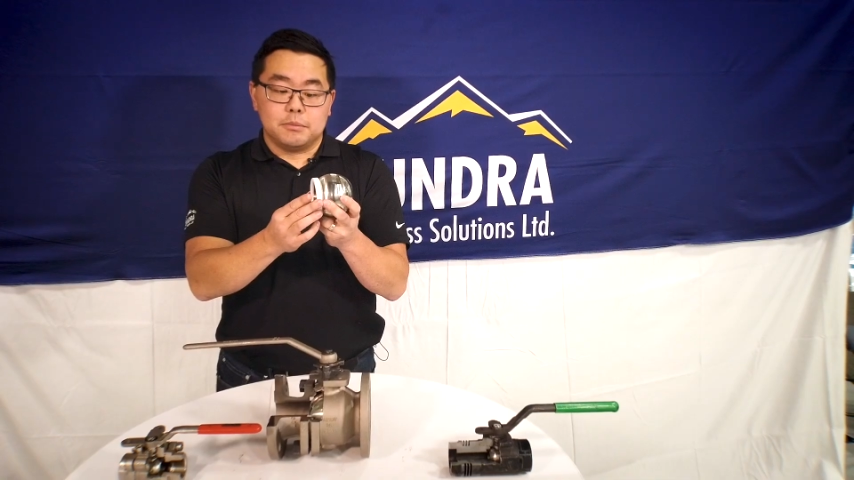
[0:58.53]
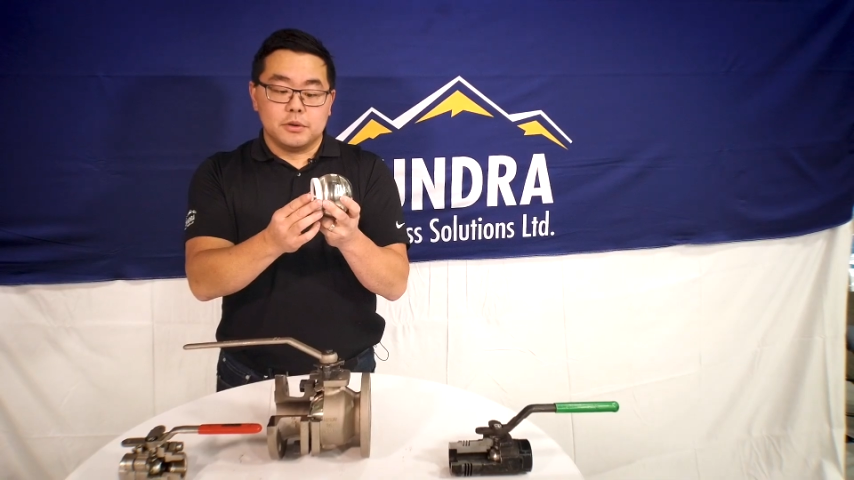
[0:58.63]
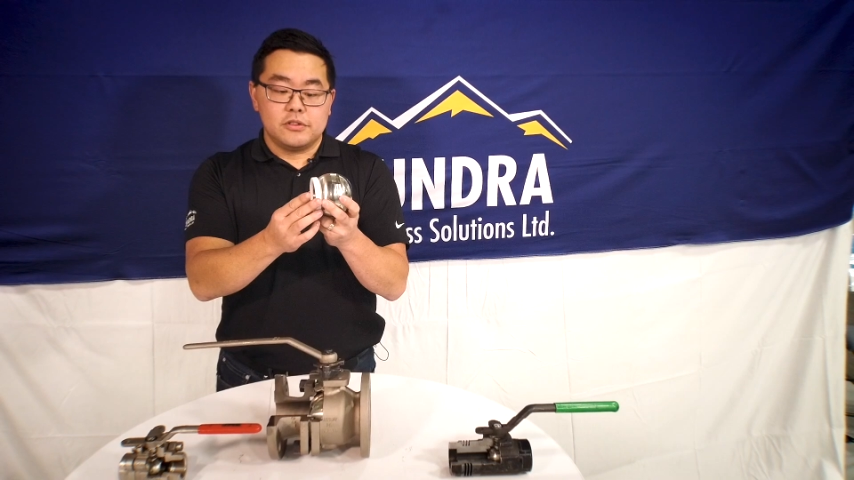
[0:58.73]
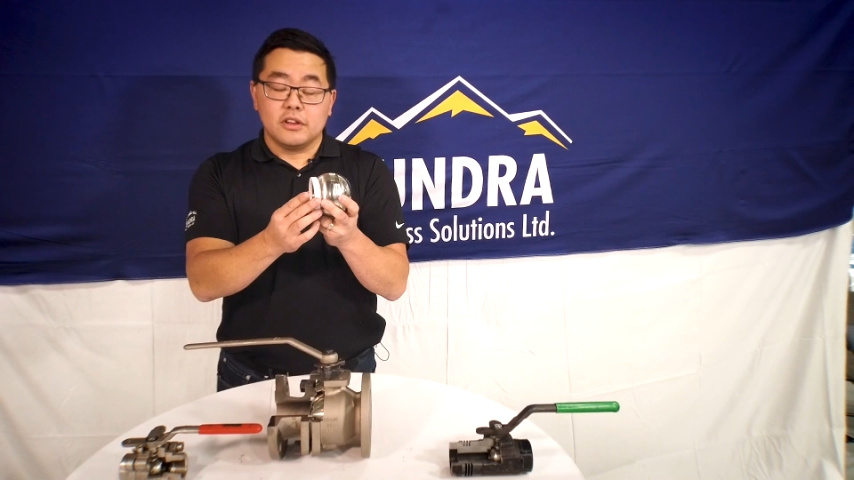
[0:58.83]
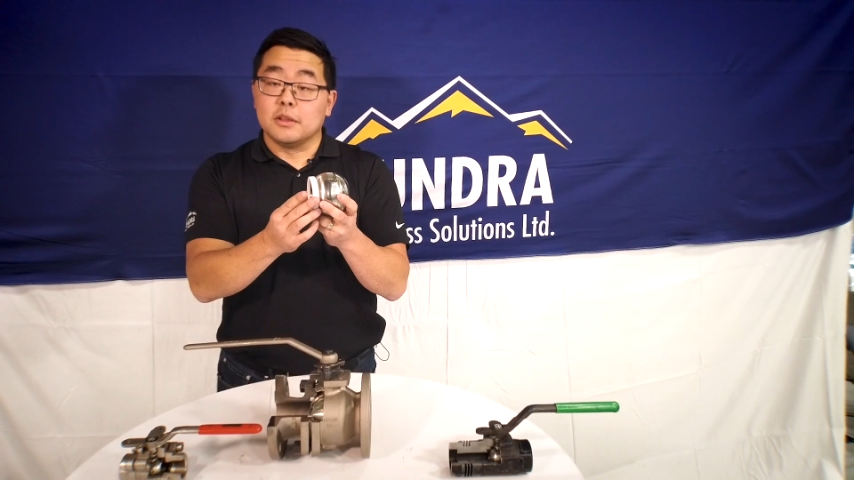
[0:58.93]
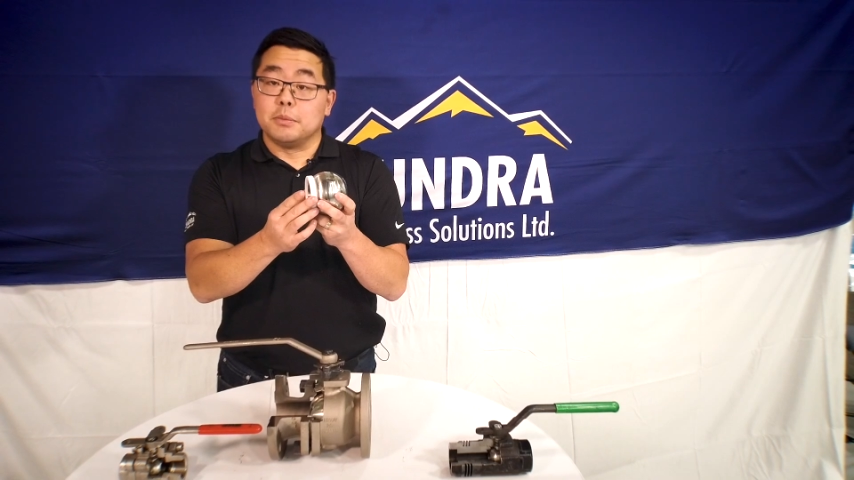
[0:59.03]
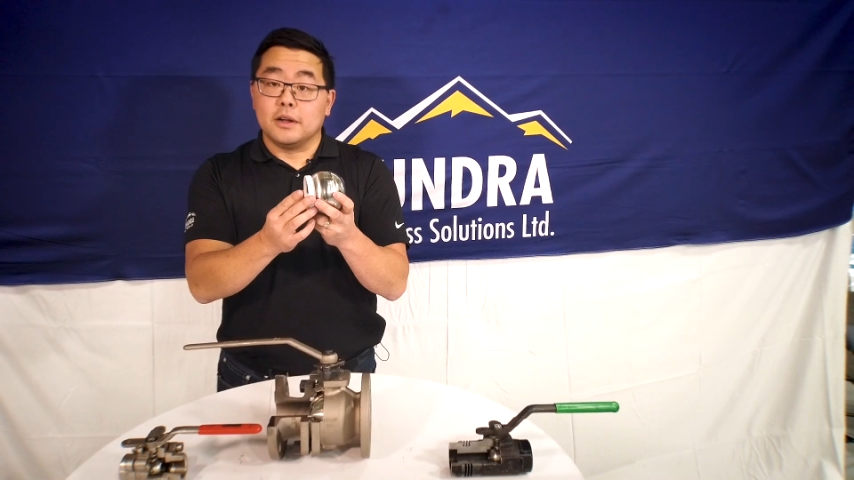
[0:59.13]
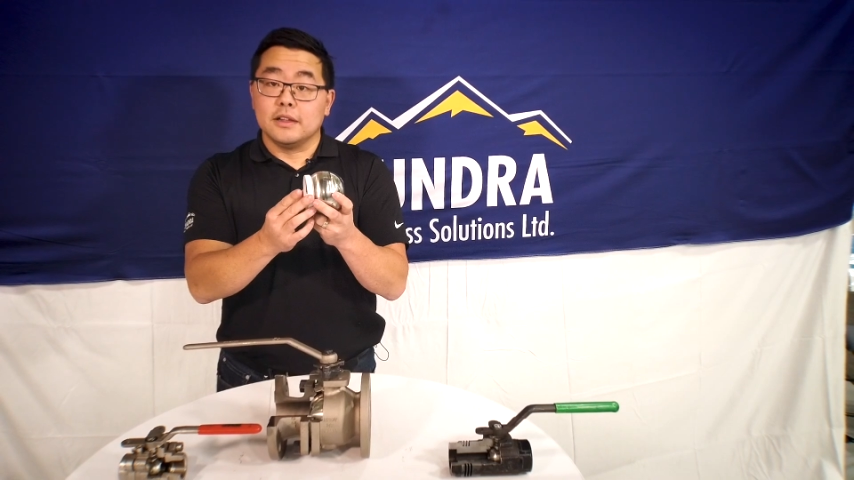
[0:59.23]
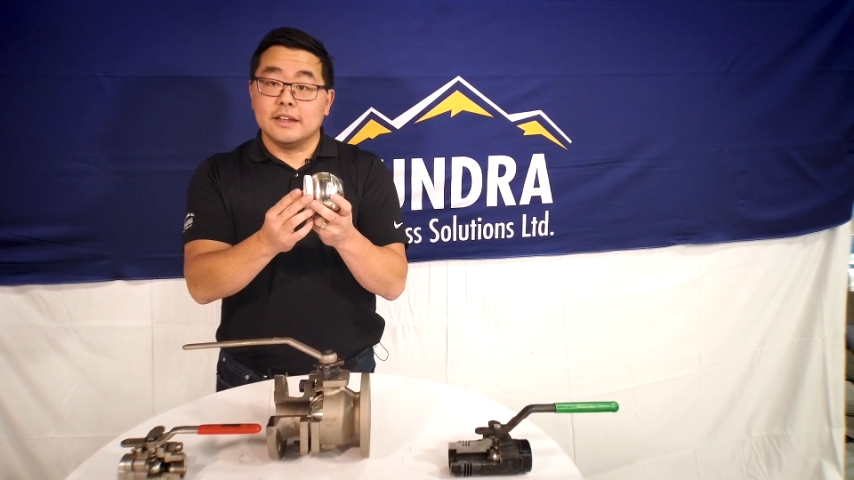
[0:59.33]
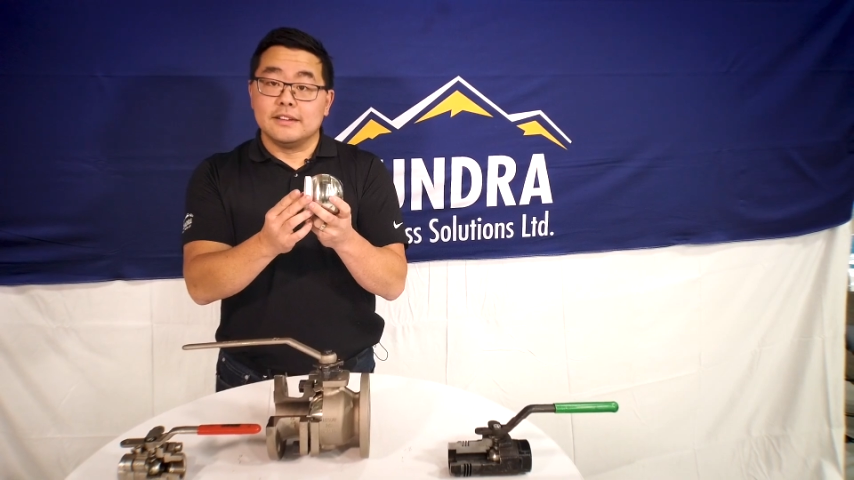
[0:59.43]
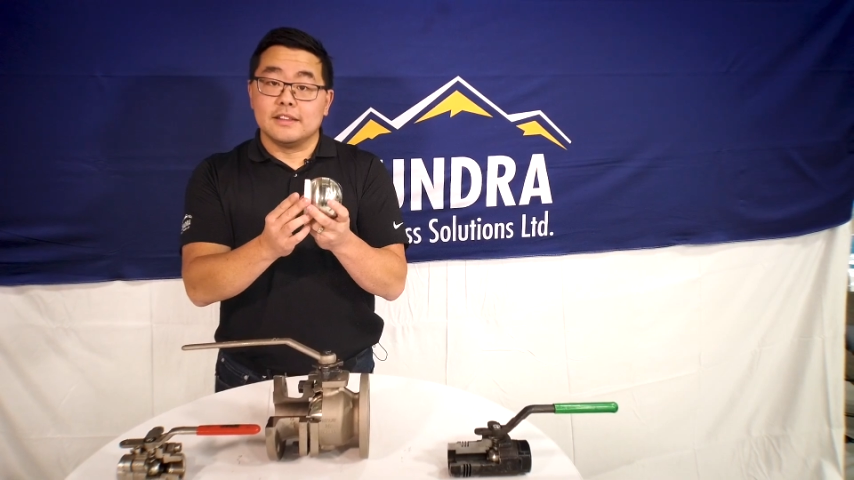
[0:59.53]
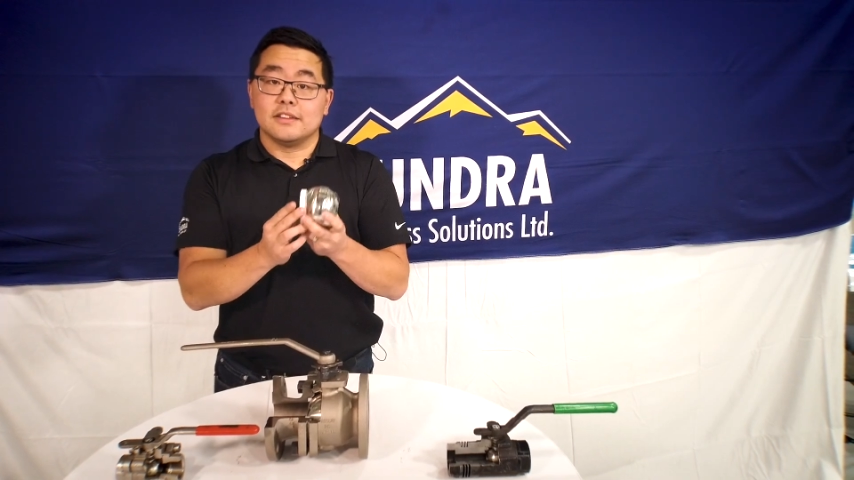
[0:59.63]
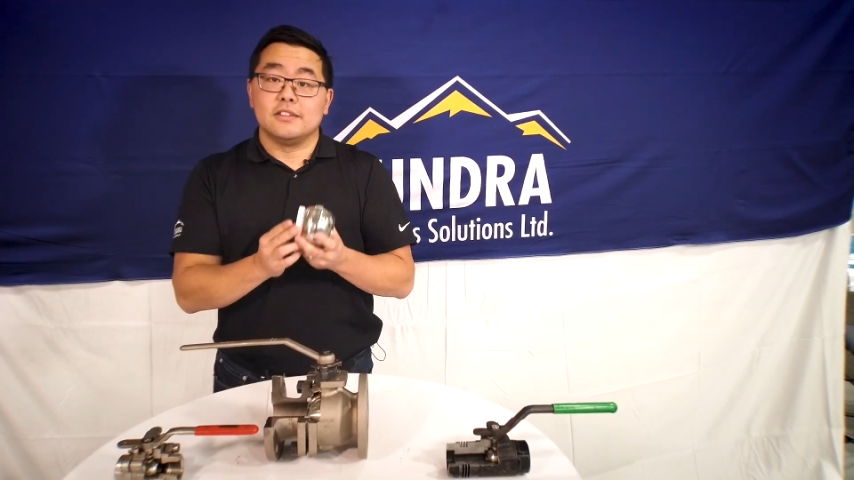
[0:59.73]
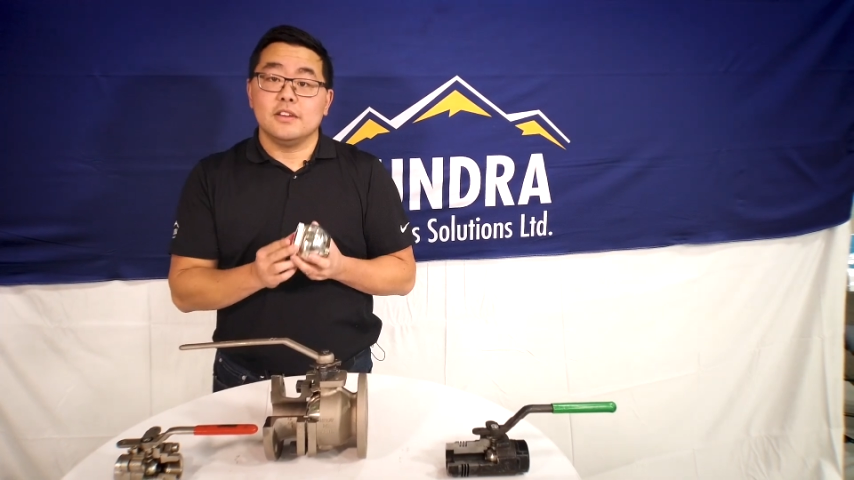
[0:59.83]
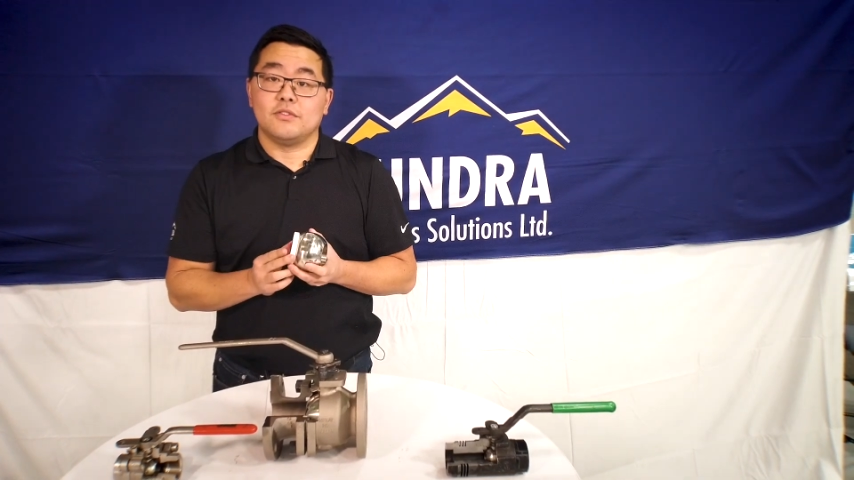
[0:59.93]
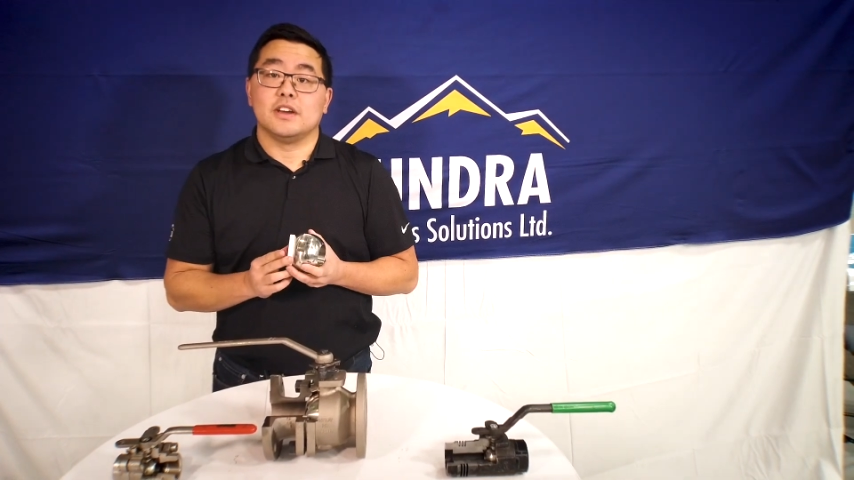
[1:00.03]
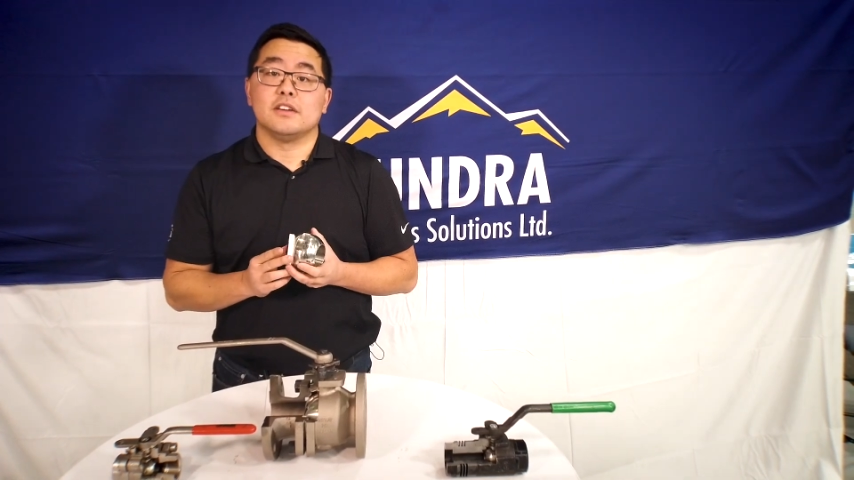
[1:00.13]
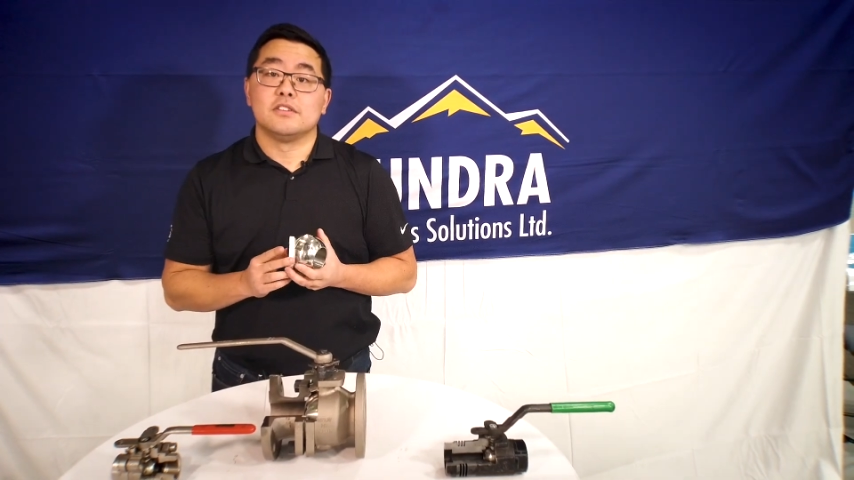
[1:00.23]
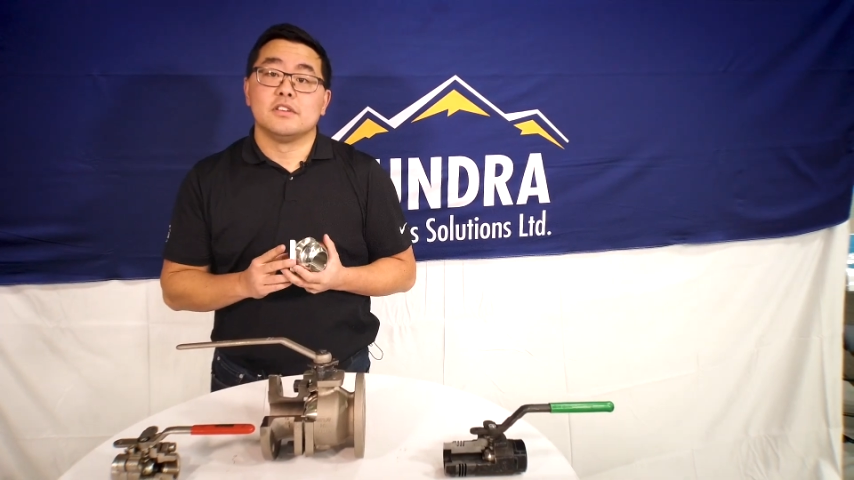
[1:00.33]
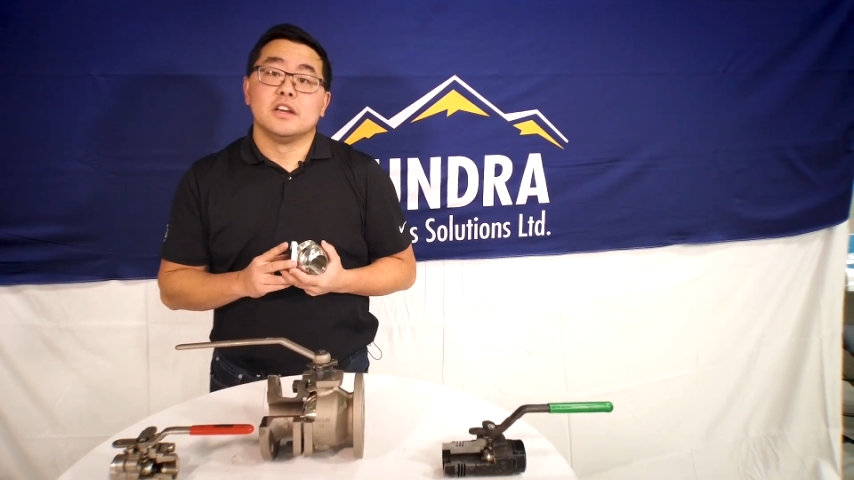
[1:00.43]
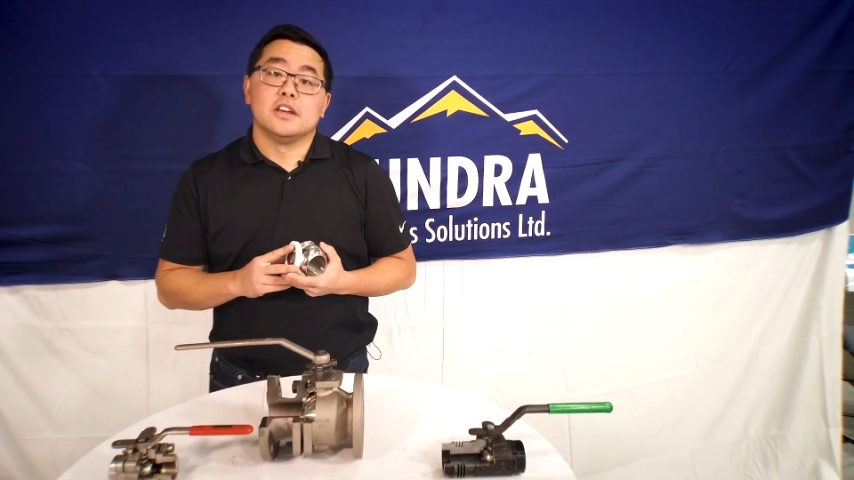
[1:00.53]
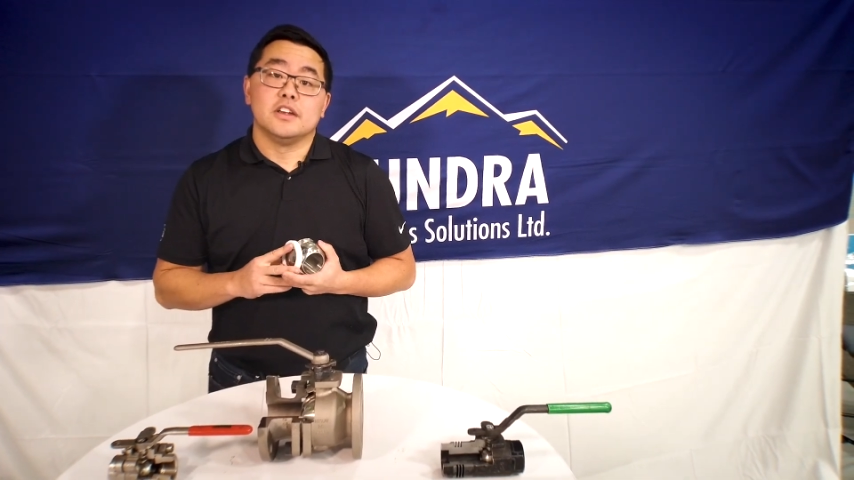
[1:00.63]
pushing the ball into the seat face,